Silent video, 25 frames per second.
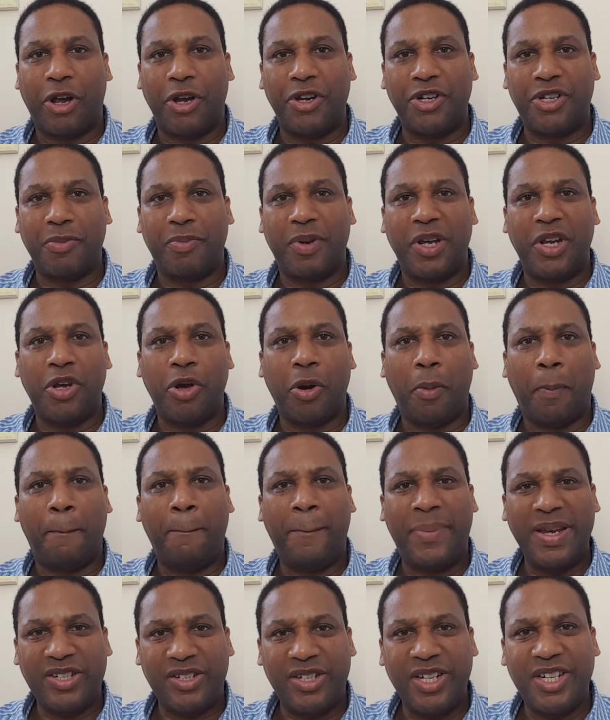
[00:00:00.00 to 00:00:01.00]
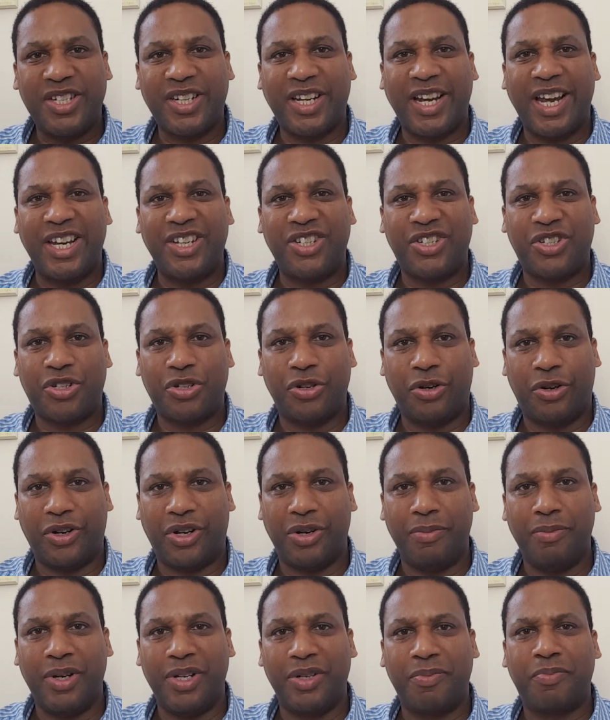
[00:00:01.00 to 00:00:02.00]
going to be your business case
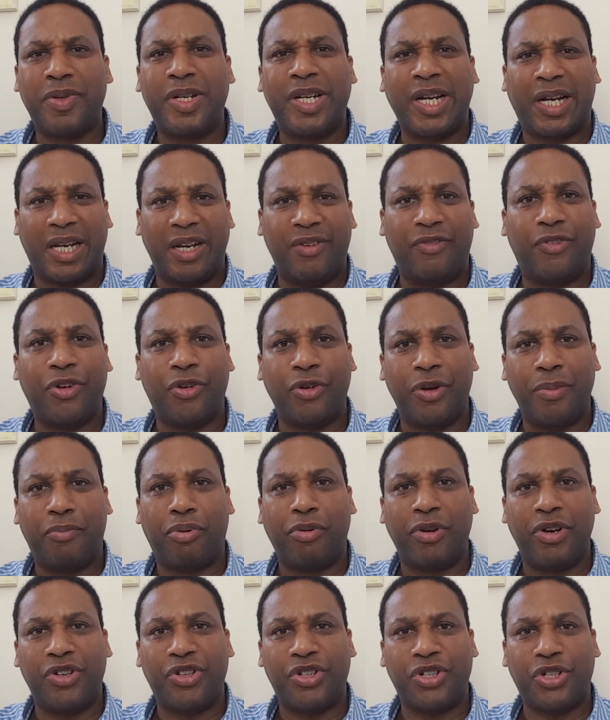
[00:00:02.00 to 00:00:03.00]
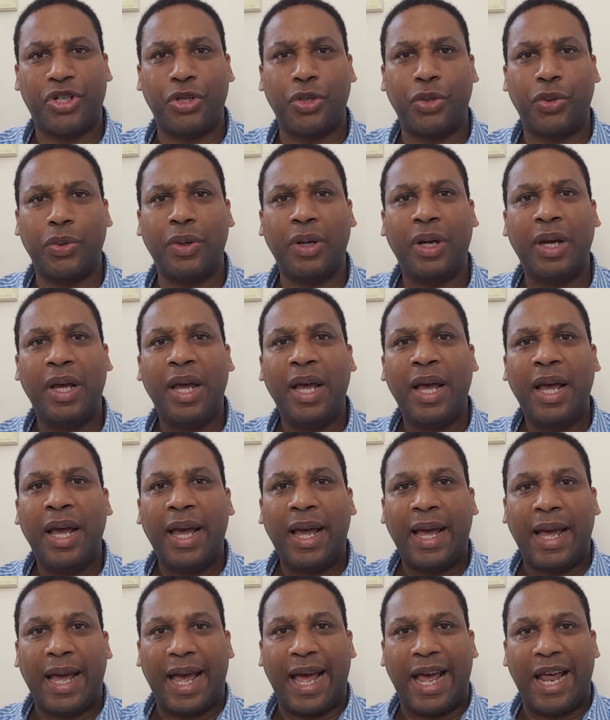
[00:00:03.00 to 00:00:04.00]
document, particularly if you're doing Prince 2,
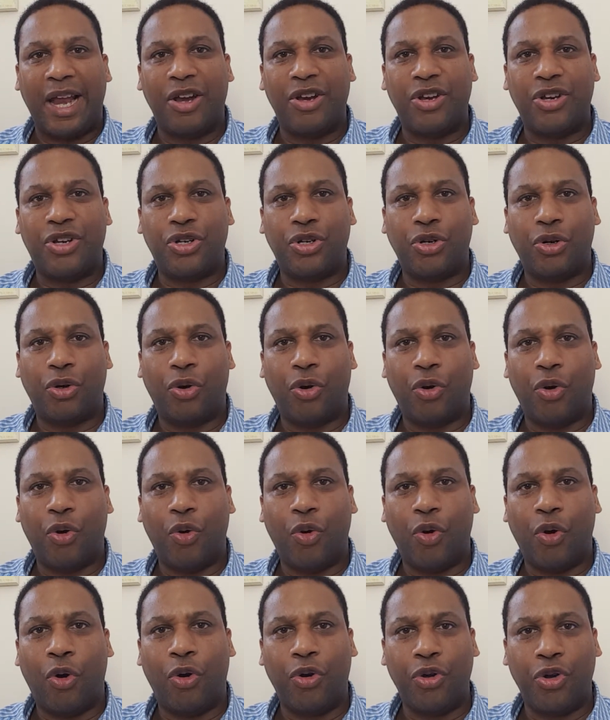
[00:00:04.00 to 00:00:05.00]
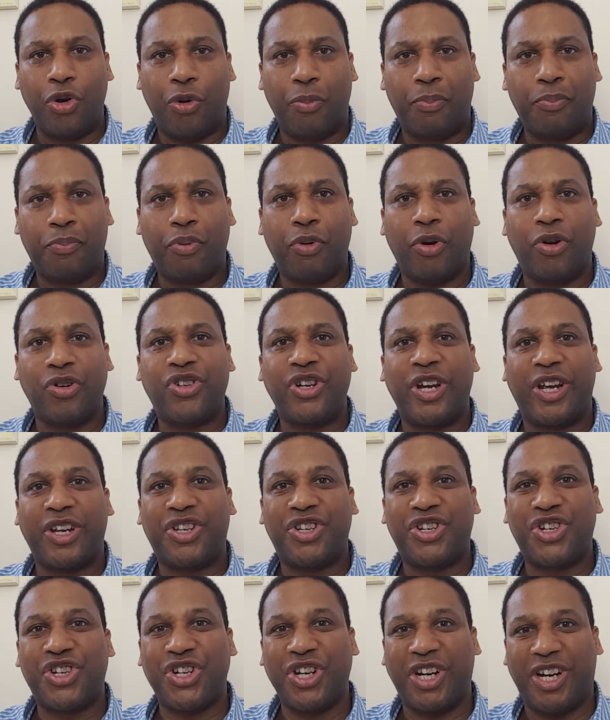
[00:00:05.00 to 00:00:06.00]
and your
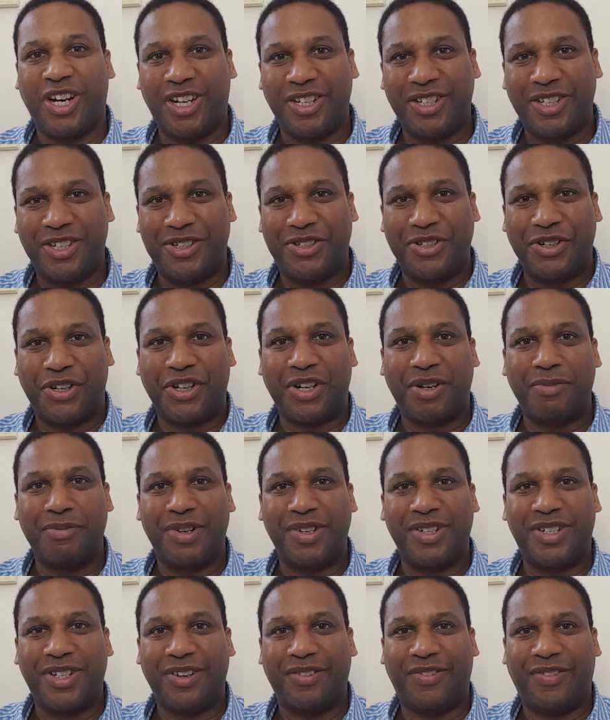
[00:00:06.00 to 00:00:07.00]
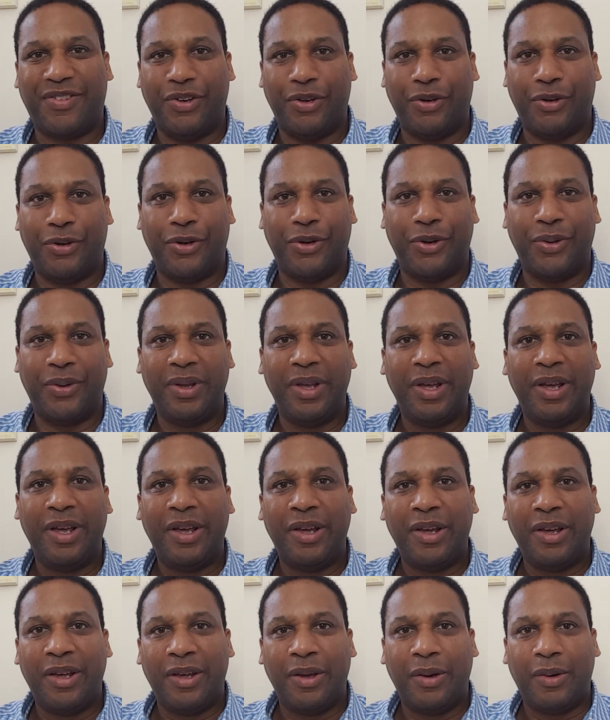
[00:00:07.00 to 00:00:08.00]
project charter document if you're
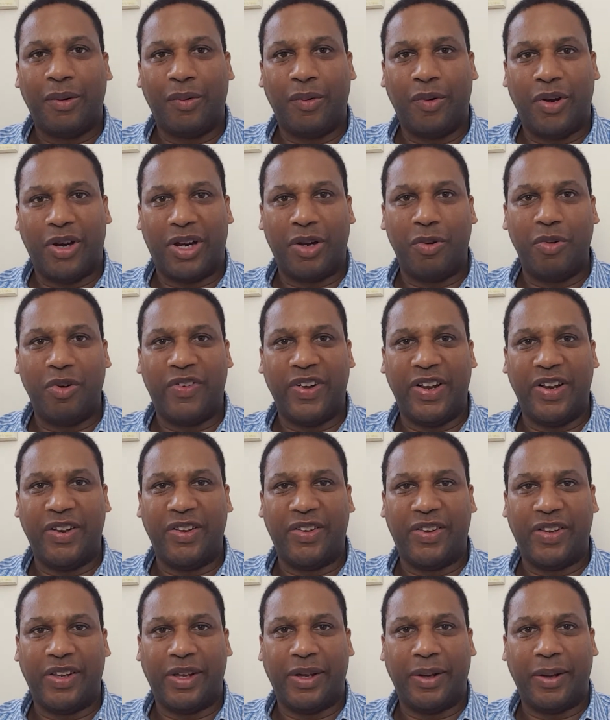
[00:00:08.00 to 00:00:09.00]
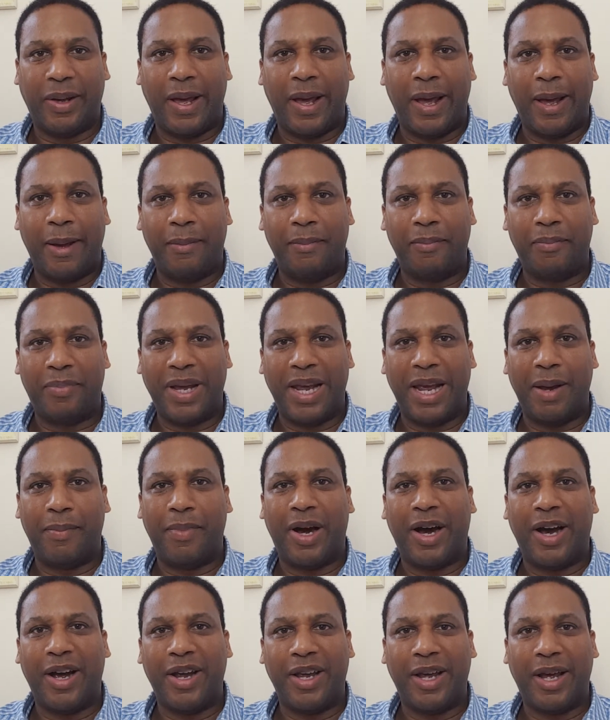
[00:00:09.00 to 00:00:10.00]
working within the
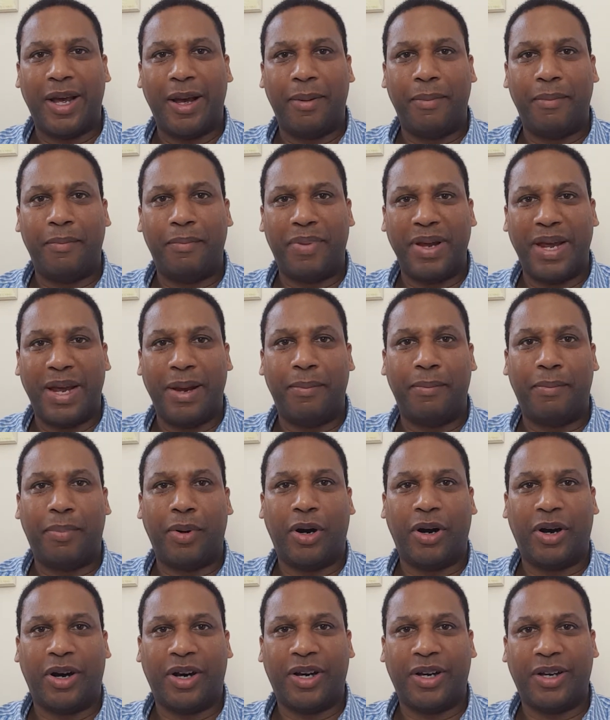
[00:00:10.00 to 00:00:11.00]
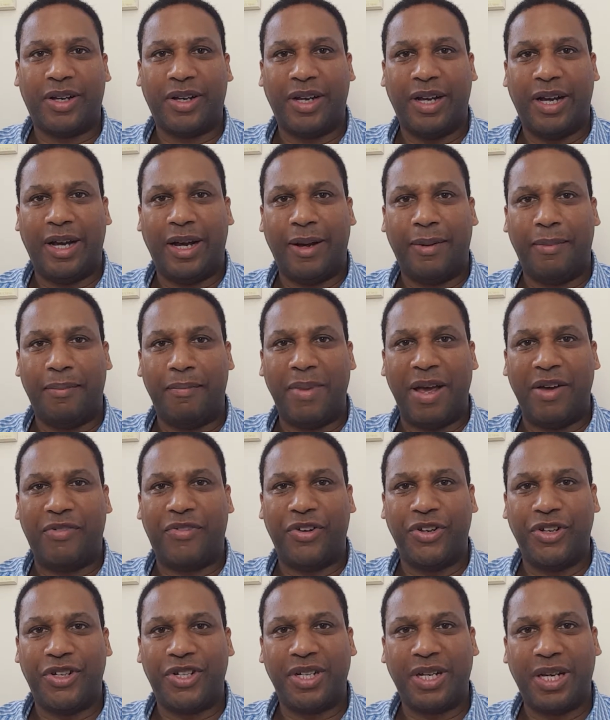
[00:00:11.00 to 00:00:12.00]
PMI BMBOK
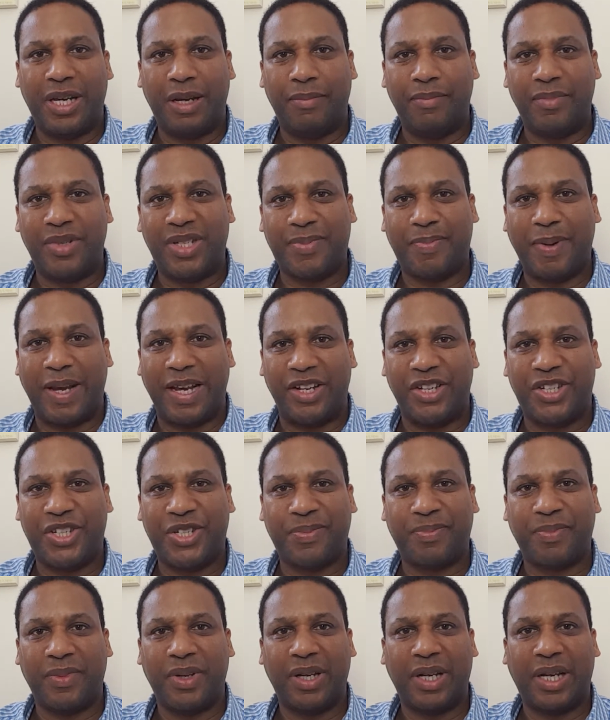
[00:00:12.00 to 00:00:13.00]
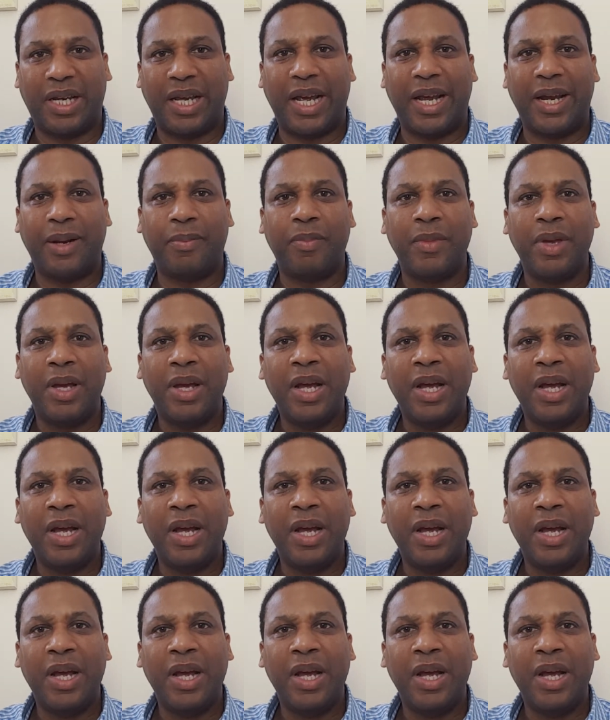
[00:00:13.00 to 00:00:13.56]
method space. Okay,